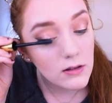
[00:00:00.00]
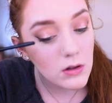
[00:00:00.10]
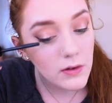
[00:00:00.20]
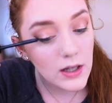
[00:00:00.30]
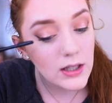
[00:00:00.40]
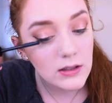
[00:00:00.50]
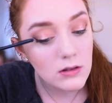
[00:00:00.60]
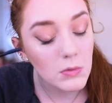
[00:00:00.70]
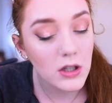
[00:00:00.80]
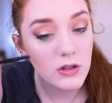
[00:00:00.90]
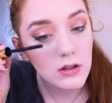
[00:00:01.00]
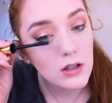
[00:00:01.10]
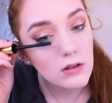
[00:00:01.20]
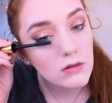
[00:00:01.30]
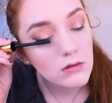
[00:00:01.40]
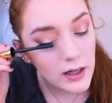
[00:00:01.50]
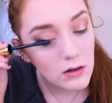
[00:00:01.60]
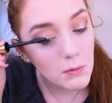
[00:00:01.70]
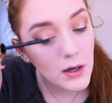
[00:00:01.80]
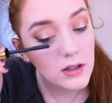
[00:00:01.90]
What if I eat too much and then I get
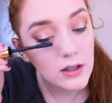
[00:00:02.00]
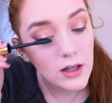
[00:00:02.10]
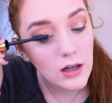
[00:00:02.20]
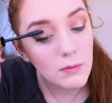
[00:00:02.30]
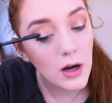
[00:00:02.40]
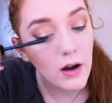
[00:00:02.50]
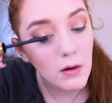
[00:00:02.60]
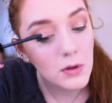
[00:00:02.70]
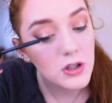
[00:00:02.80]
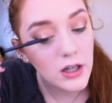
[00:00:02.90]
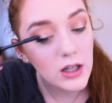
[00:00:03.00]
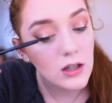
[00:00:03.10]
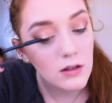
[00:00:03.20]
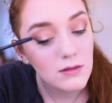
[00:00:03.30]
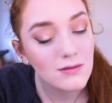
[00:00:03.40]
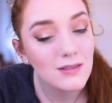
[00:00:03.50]
reminded again about how much I eat?